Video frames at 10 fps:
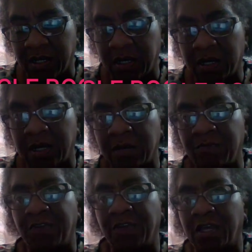
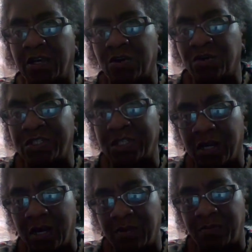Comfy Cozy
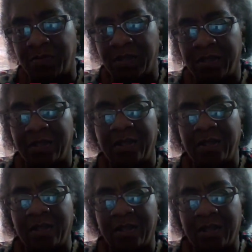Up.
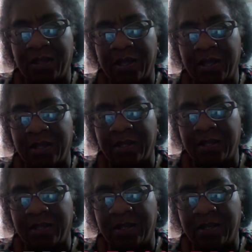I'll
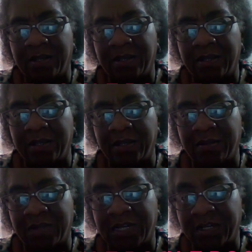leave a
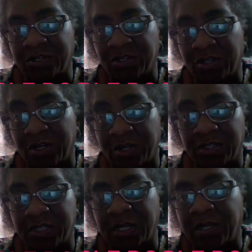link to her
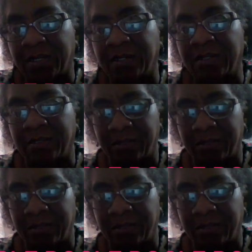channel in